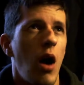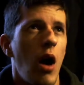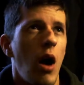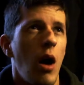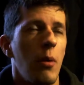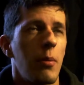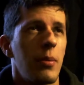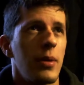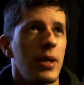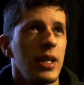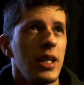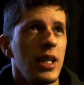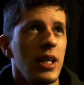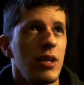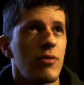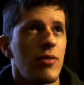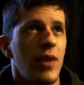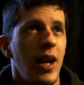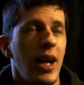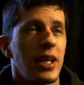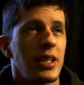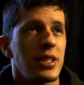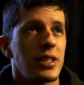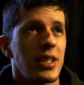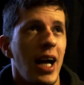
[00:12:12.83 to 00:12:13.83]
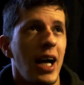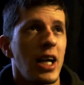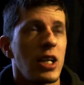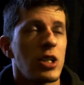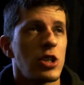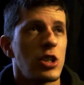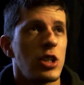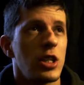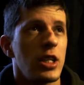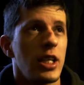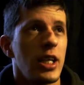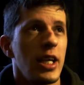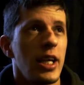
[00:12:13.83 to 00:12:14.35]
I believe that is
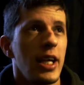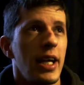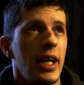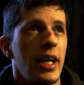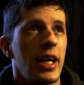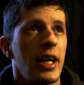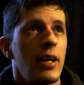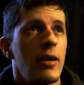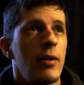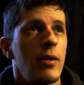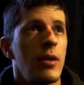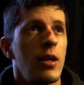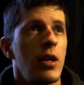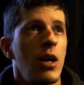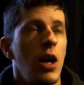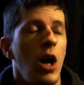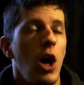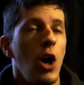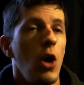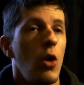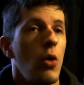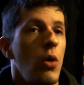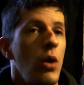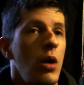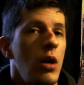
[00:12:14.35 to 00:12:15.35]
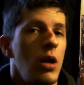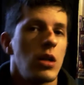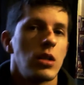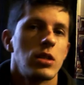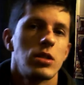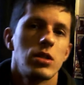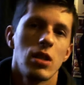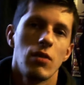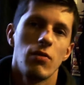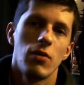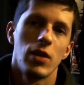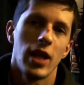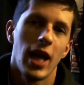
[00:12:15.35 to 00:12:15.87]
actually it. Oh,
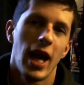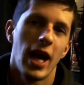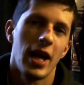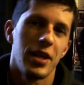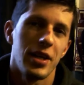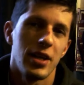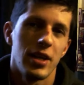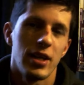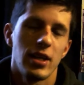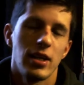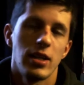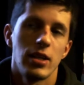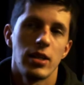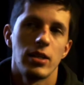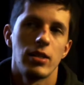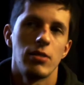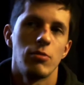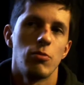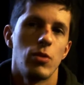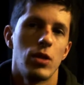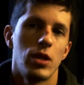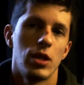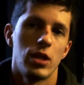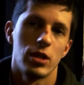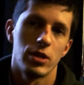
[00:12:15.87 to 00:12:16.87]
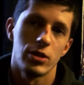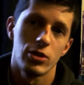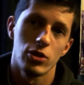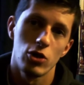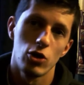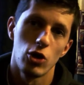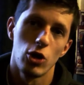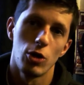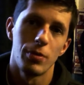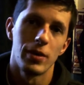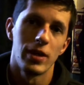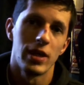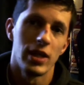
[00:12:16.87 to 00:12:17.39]
someone had one of the
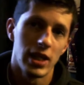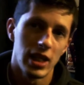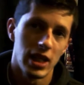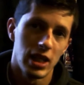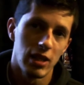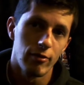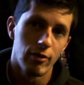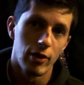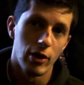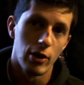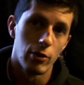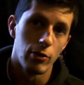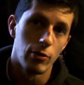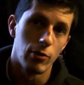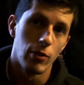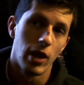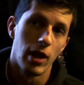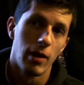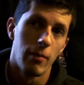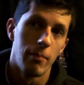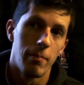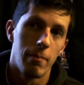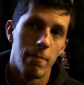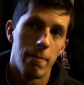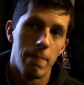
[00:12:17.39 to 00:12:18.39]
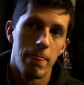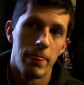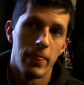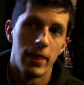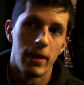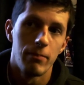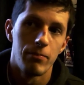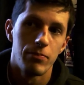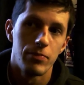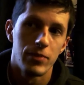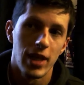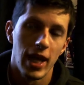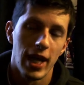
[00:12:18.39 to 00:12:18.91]
Scorpion Evo,
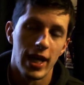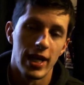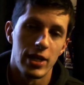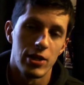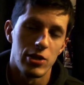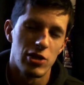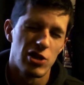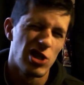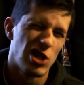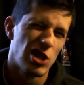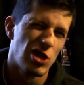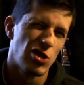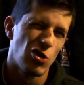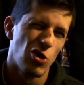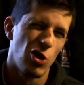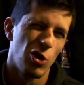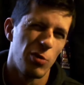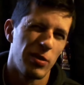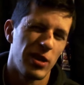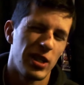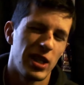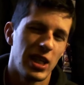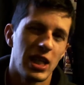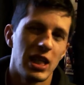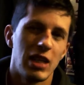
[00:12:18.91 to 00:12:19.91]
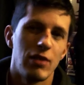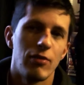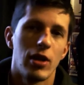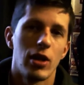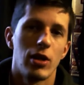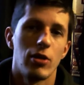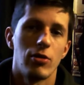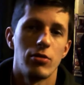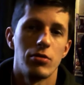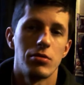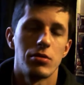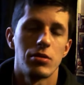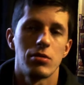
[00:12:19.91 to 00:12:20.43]
ASG Scorpion
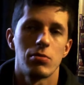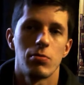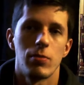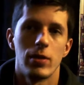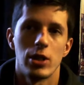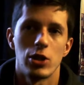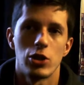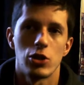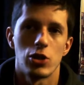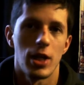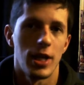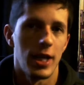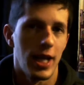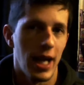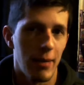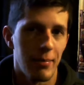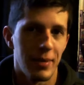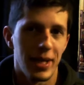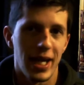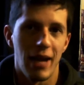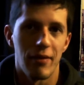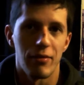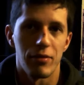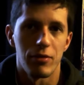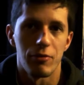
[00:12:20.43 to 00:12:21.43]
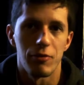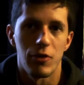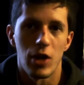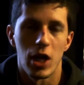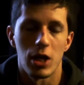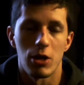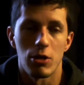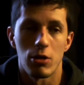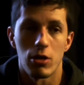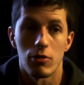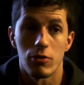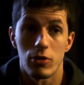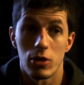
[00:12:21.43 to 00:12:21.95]
Evos, which they let me have a
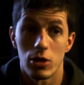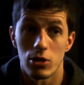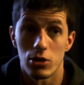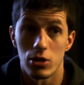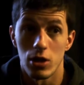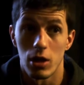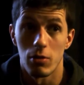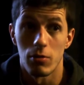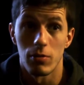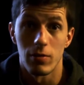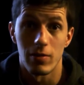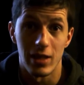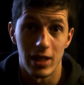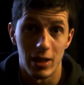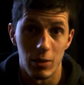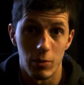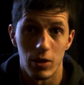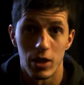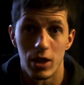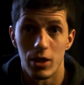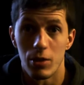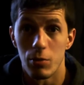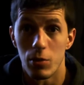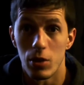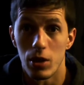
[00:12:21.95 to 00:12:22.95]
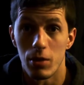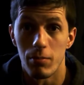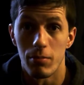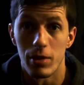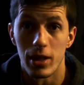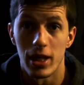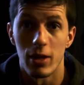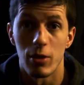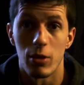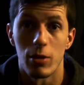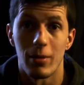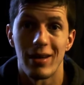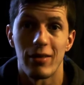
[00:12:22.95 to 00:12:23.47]
fire of because I really wanted one,
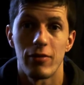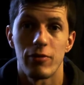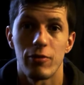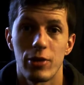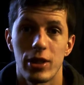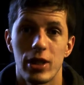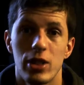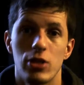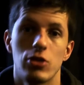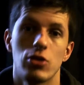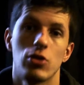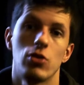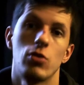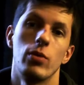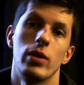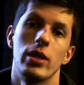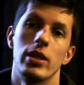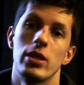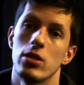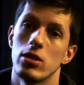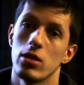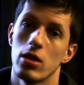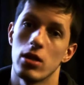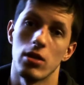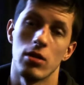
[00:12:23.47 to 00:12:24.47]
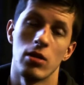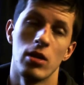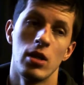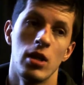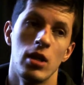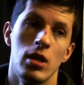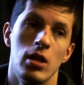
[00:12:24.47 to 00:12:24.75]
but they were about 300 quid, so